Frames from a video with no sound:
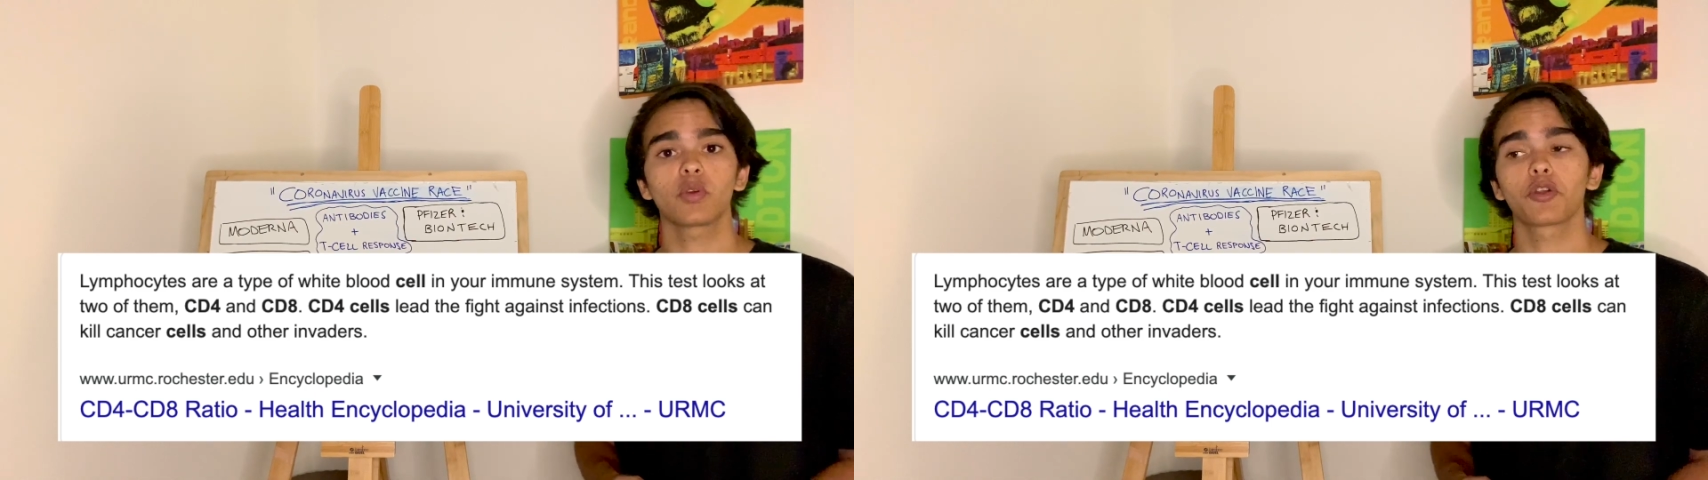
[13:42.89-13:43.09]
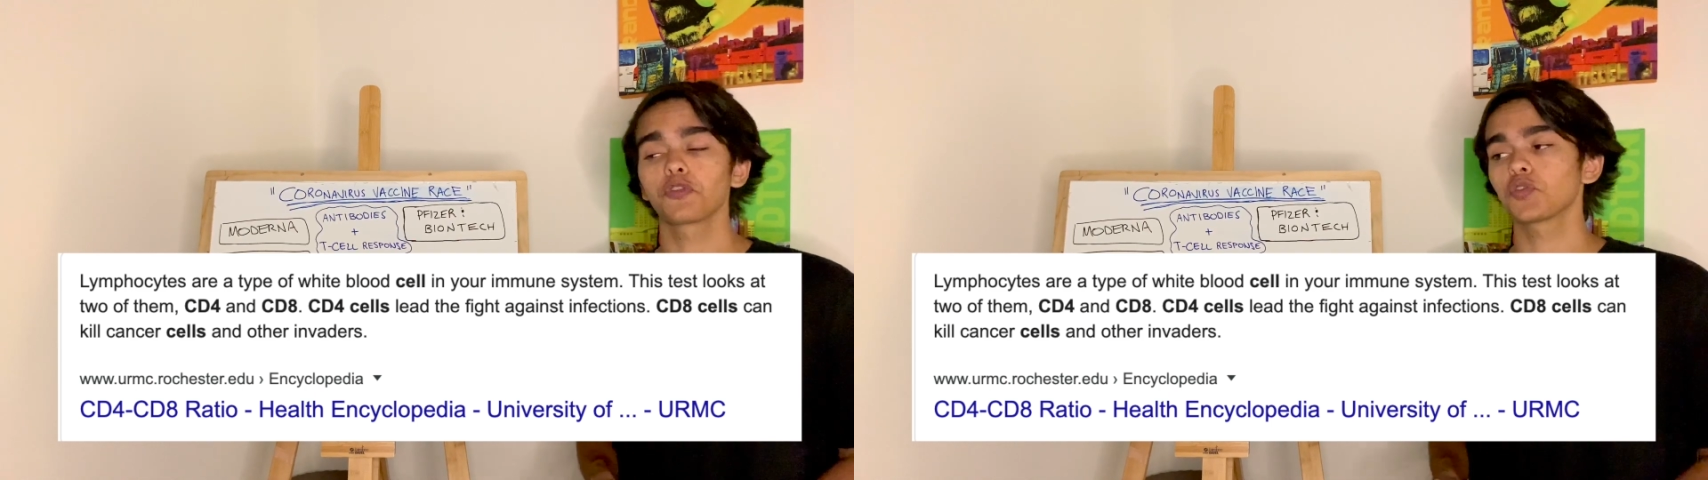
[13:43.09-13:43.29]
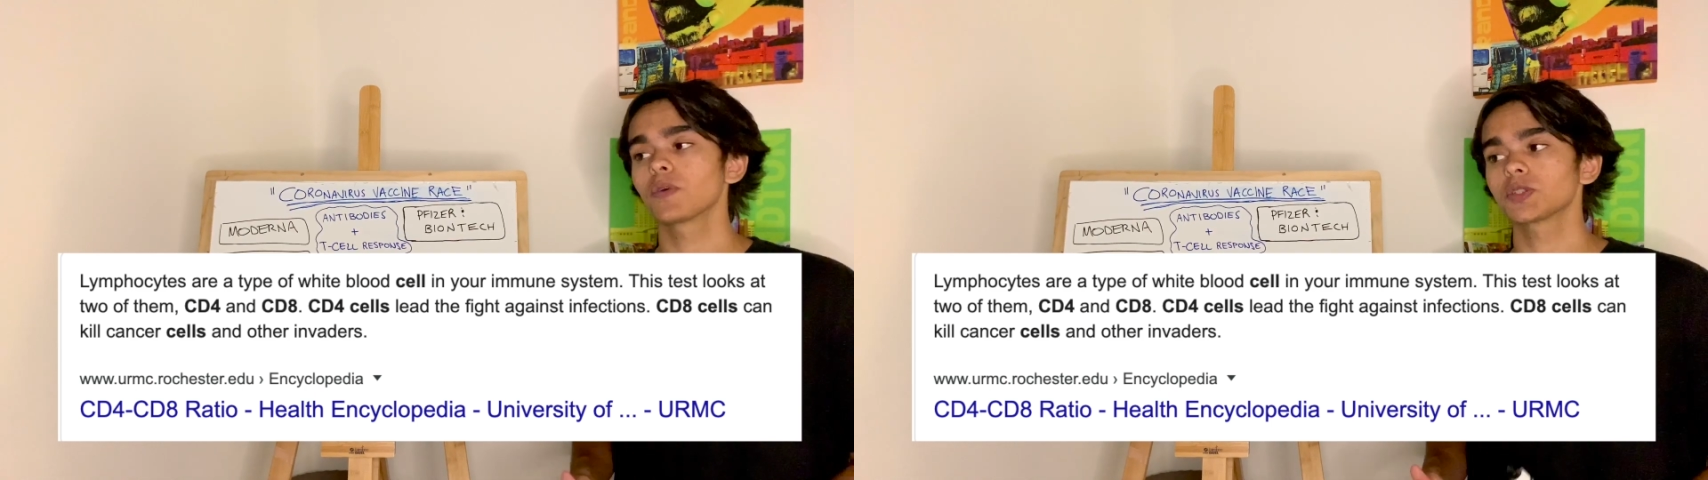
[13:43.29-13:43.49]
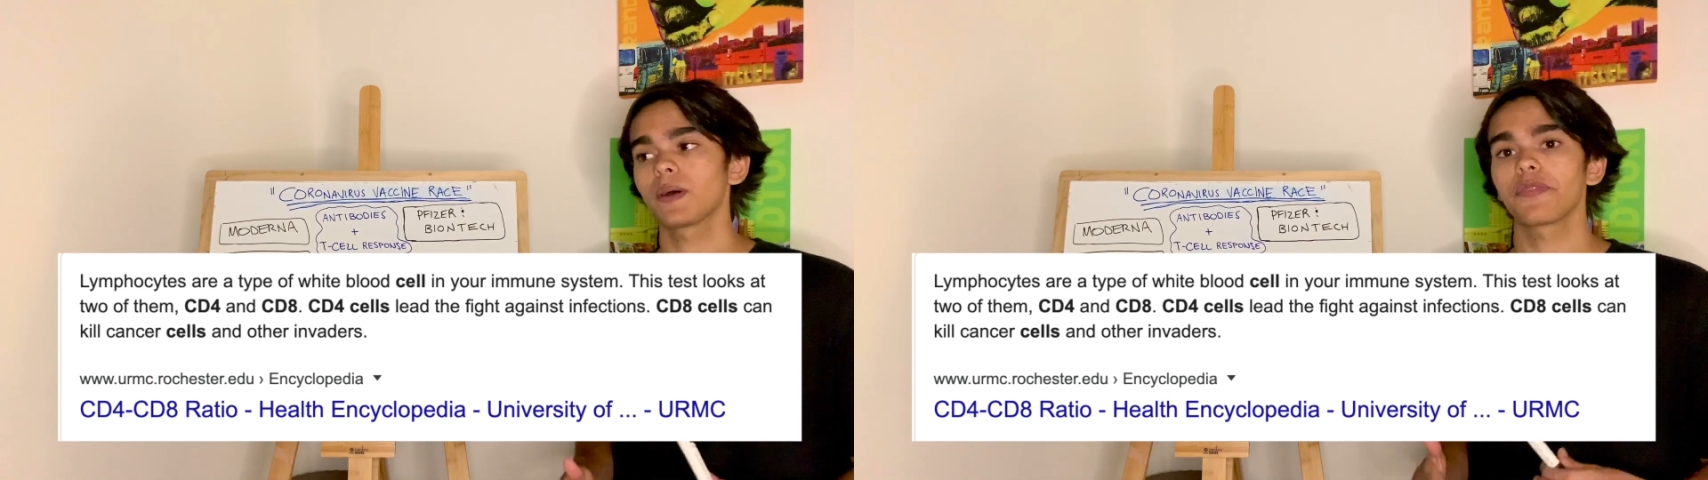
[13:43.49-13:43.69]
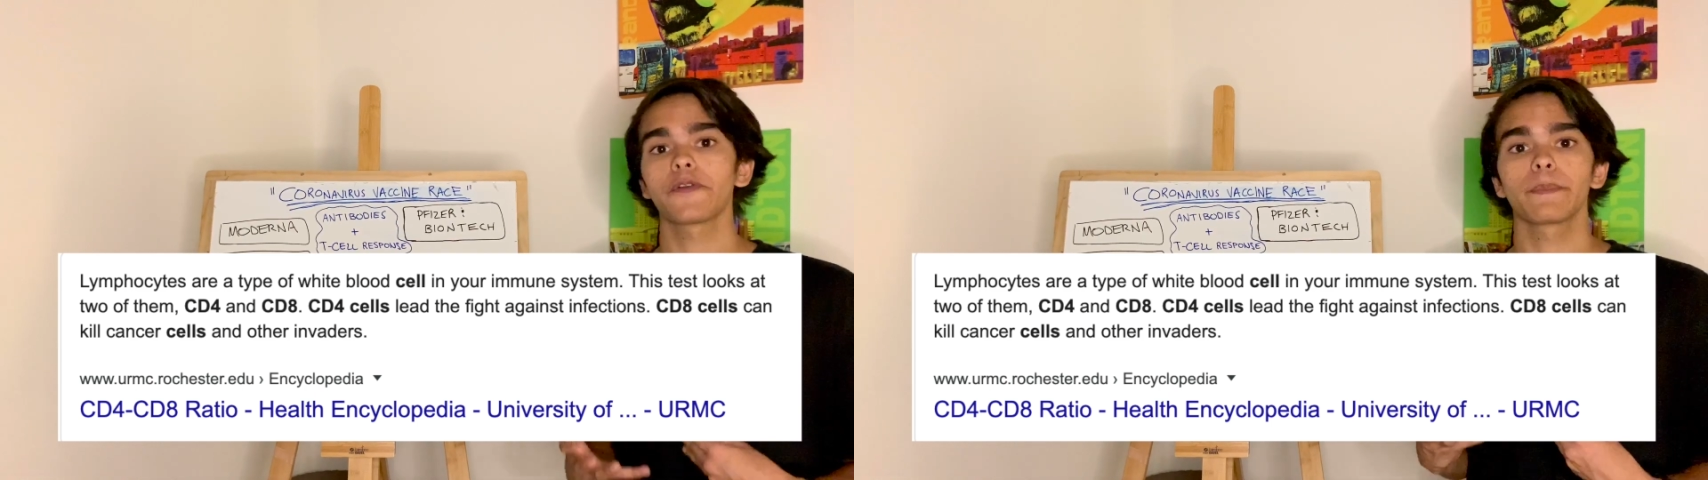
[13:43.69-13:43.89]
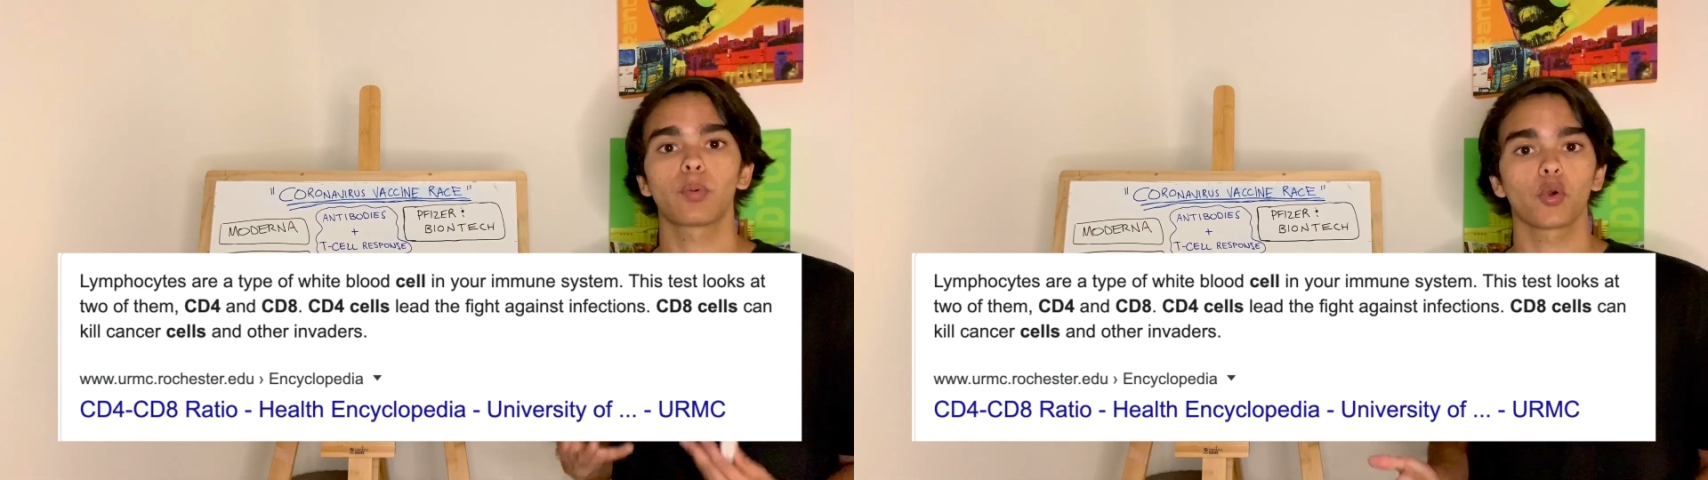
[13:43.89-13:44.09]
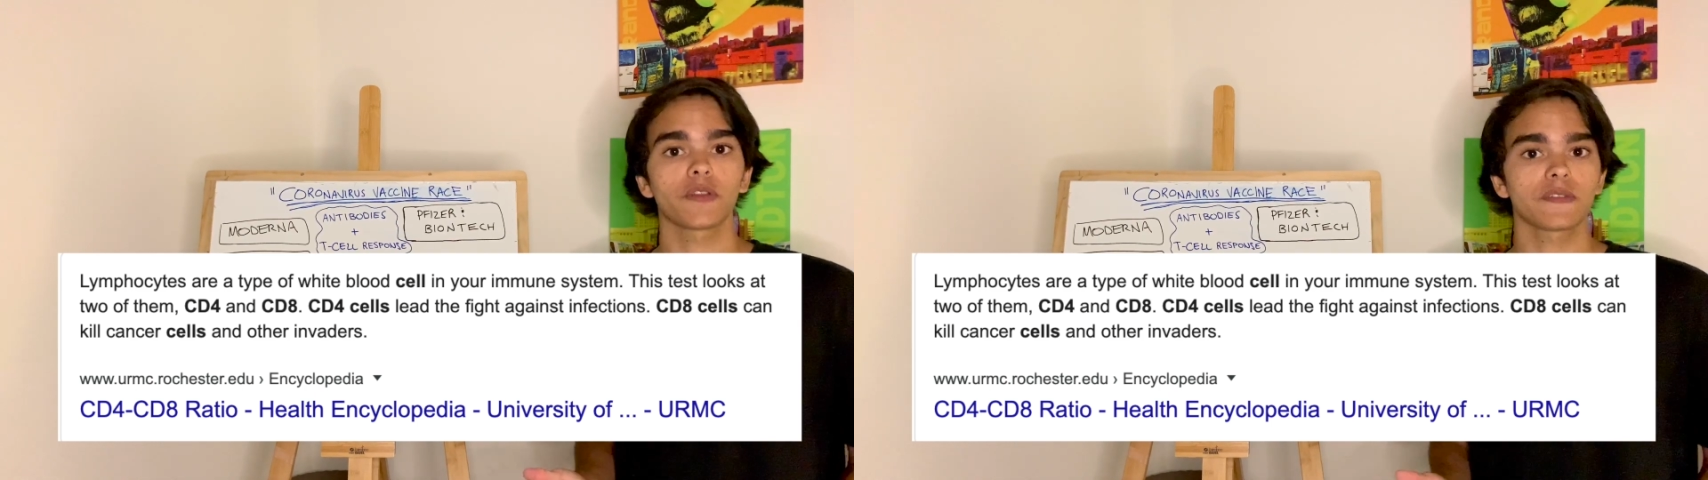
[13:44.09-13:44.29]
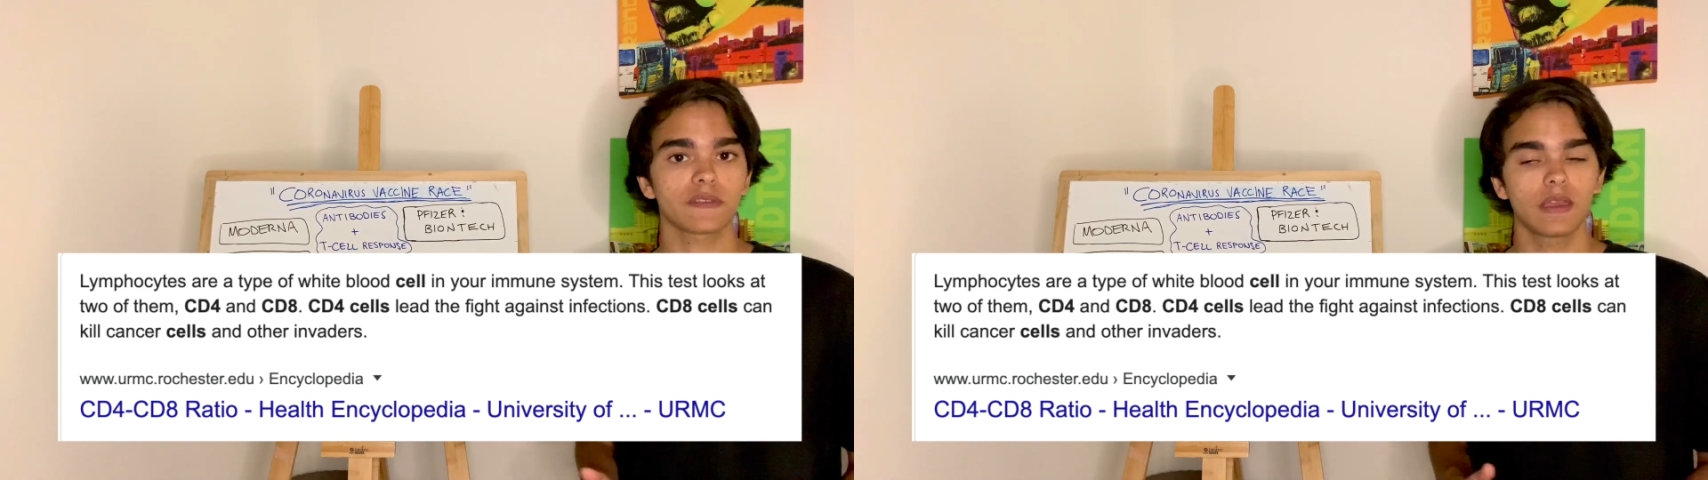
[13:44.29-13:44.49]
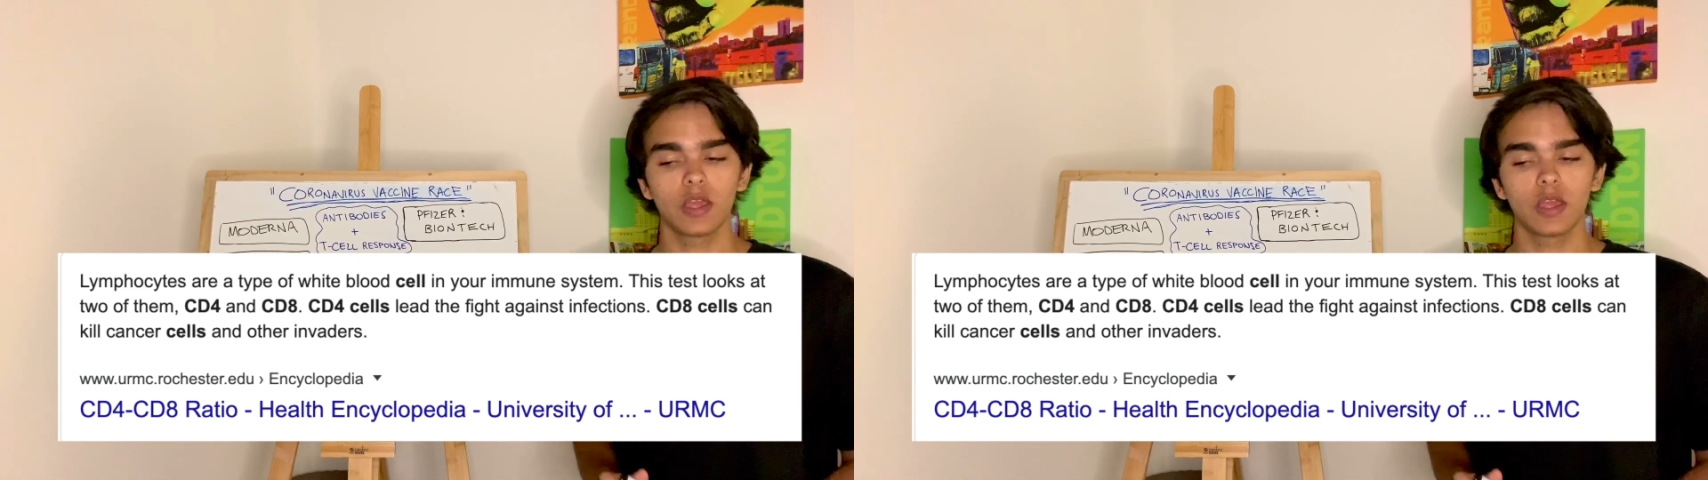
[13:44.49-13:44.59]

We don't know too much about their importance.